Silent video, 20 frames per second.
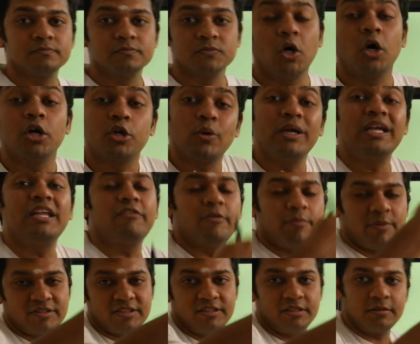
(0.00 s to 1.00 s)
or
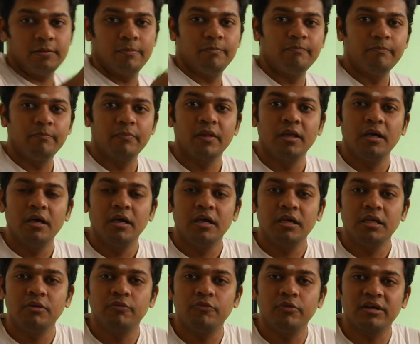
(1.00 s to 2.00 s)
25%,
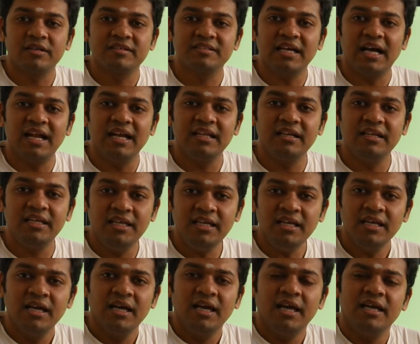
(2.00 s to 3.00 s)
if your
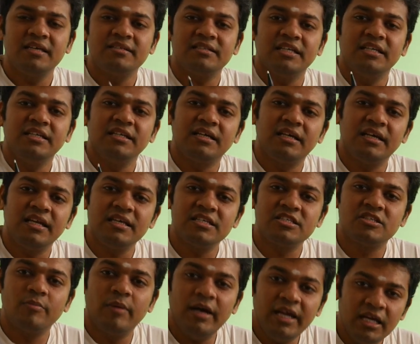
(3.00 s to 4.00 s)
salary is
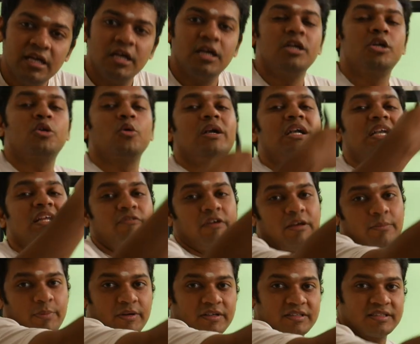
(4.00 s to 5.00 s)
increased by
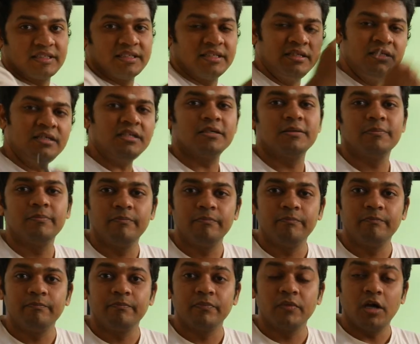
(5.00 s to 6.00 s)
25%,
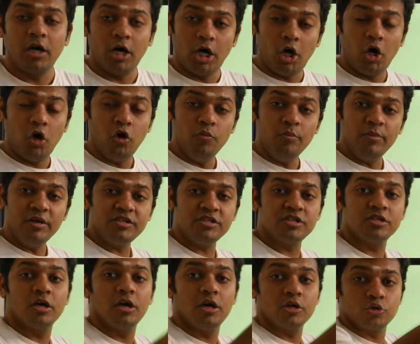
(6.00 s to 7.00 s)
how
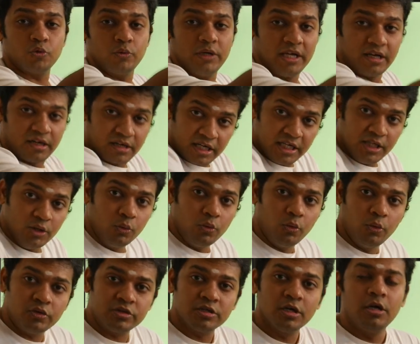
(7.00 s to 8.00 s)
much should I
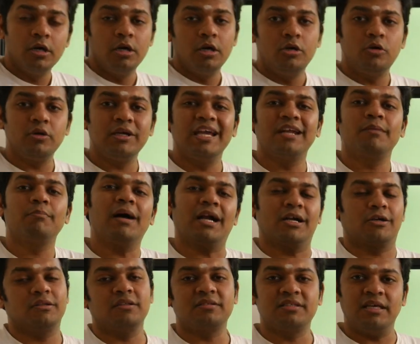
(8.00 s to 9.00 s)
reduce to get
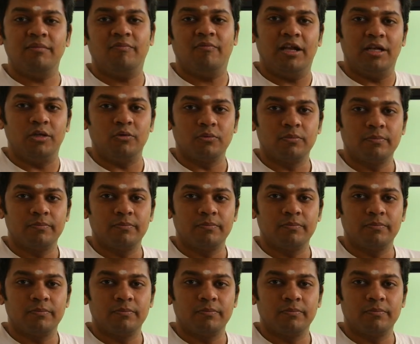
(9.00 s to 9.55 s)
back to the same value?